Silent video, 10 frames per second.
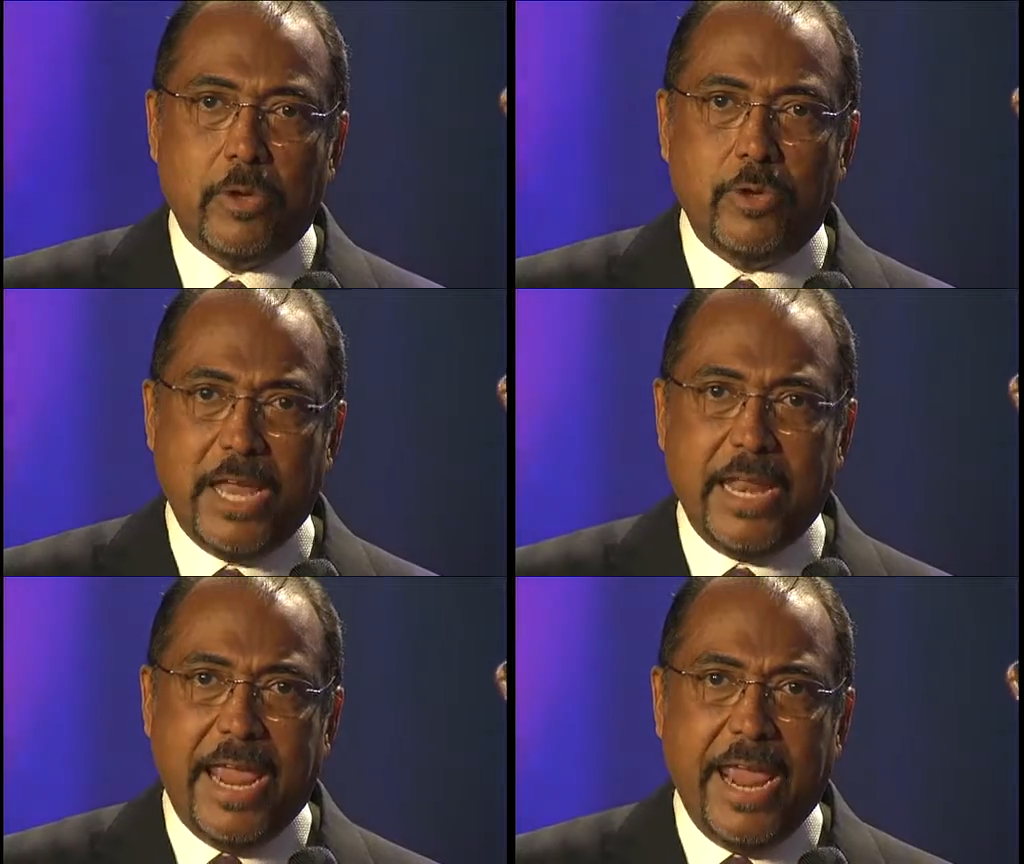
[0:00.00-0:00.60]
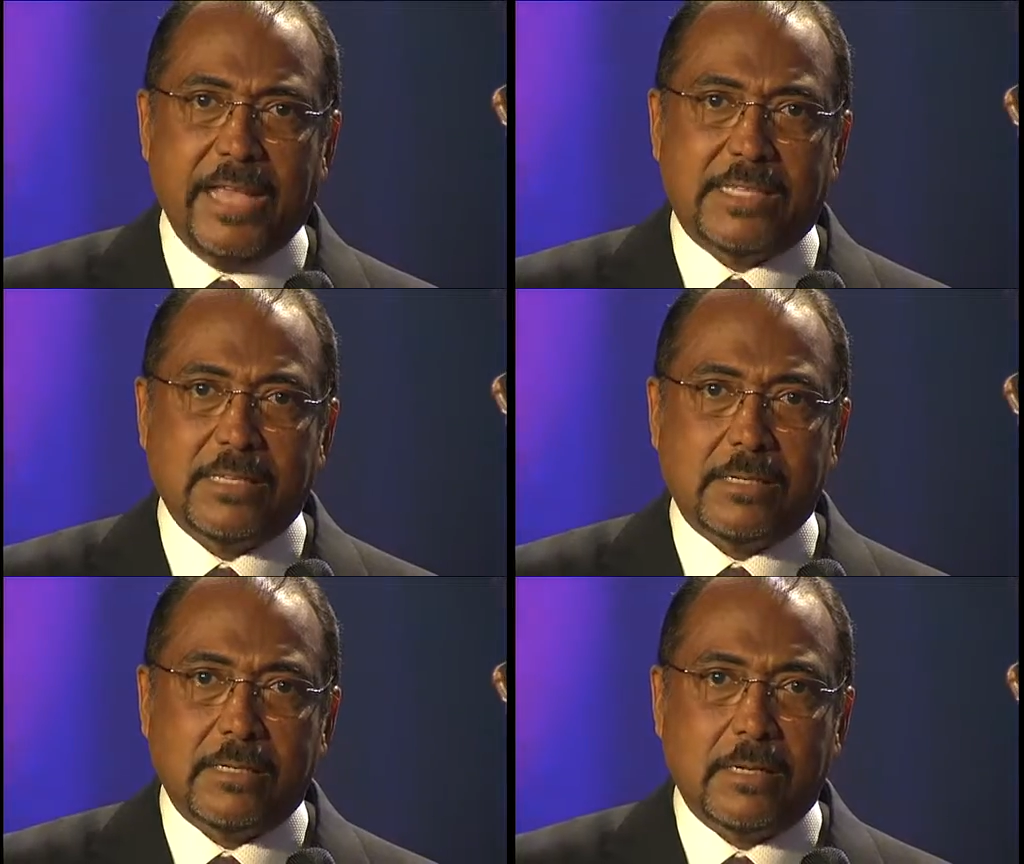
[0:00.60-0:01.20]
UNAIDS
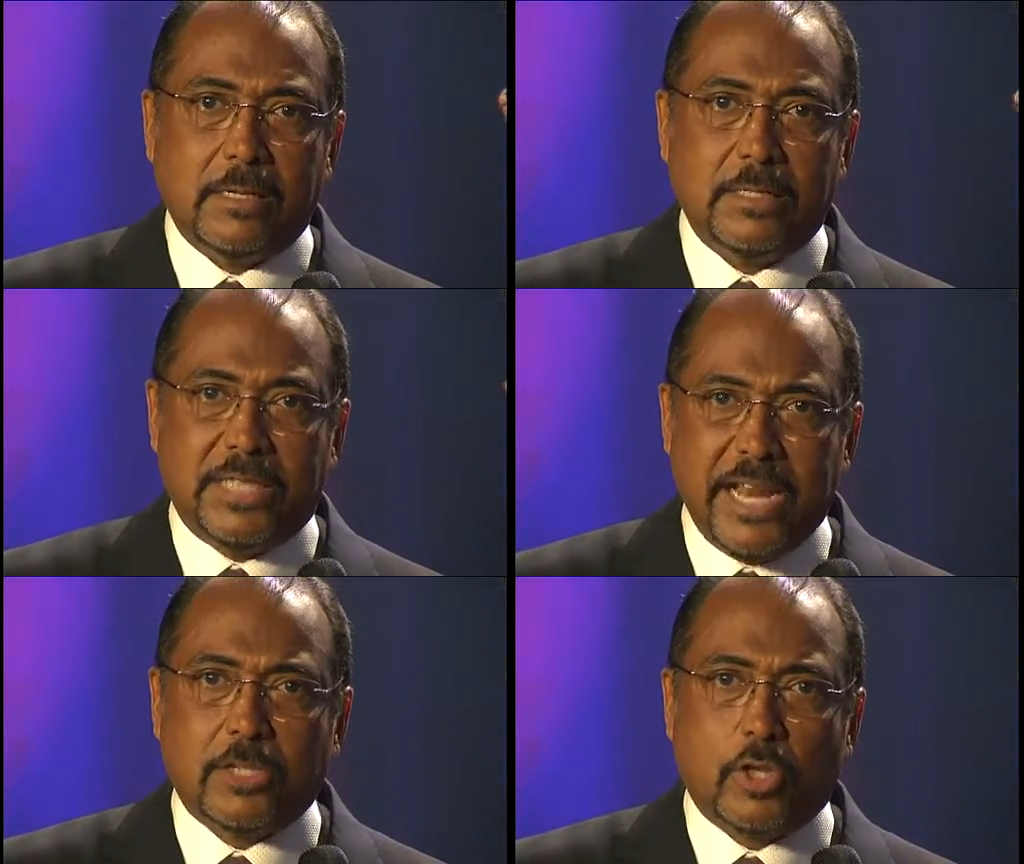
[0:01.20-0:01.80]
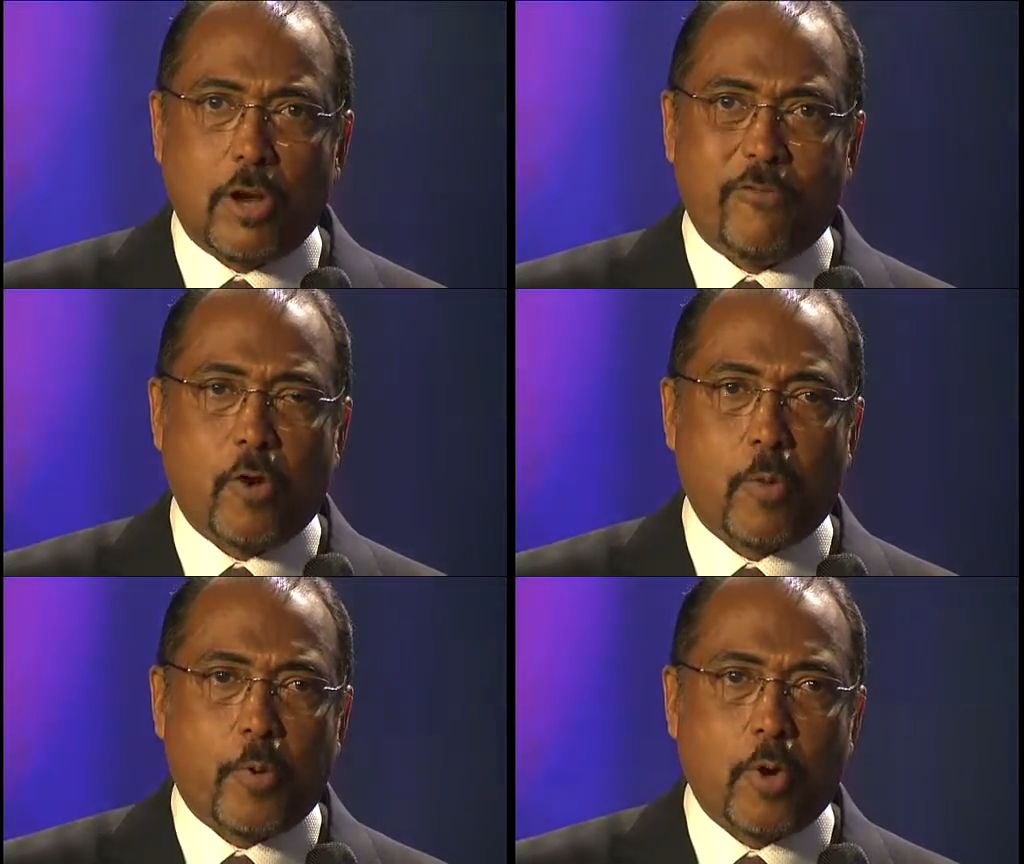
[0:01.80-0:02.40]
uh, director
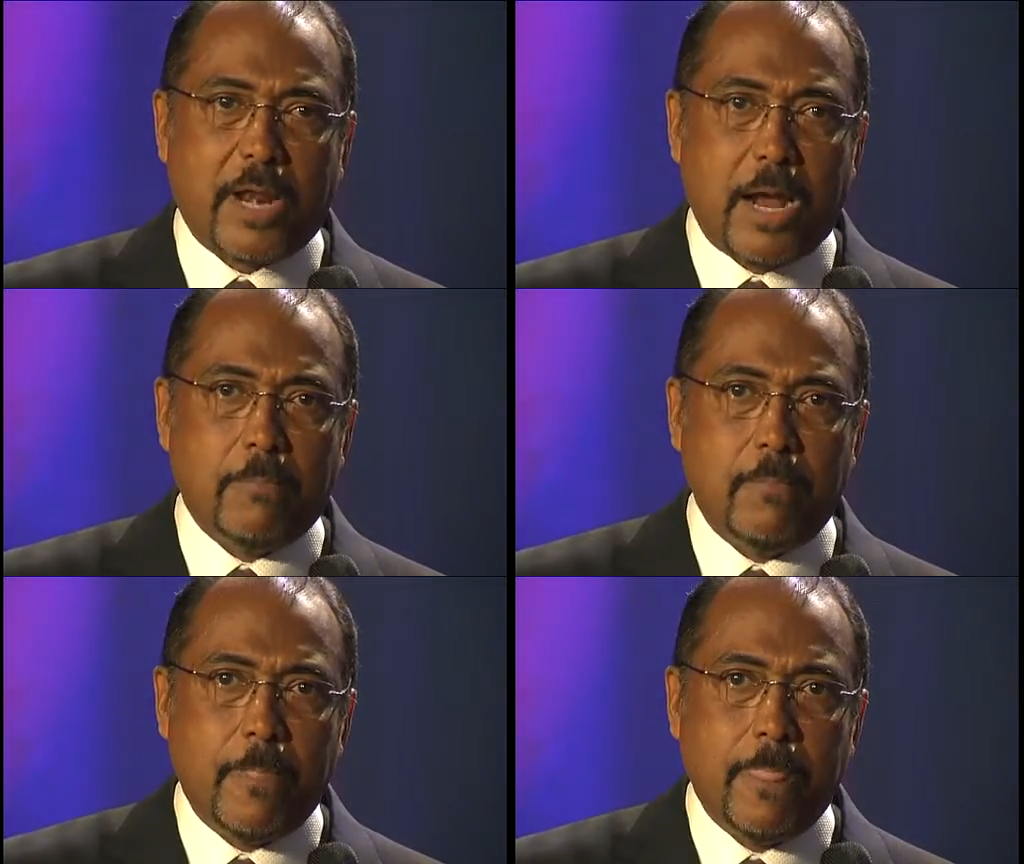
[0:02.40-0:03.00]
for program